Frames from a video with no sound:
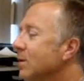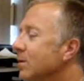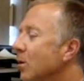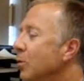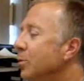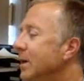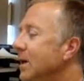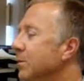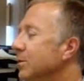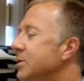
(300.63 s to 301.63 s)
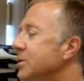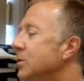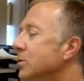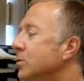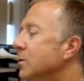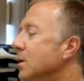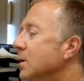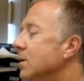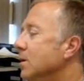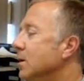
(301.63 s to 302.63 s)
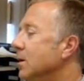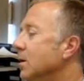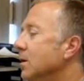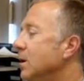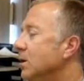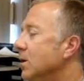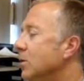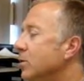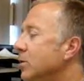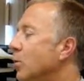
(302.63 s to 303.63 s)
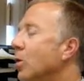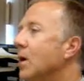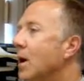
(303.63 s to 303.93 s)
So being able to encode more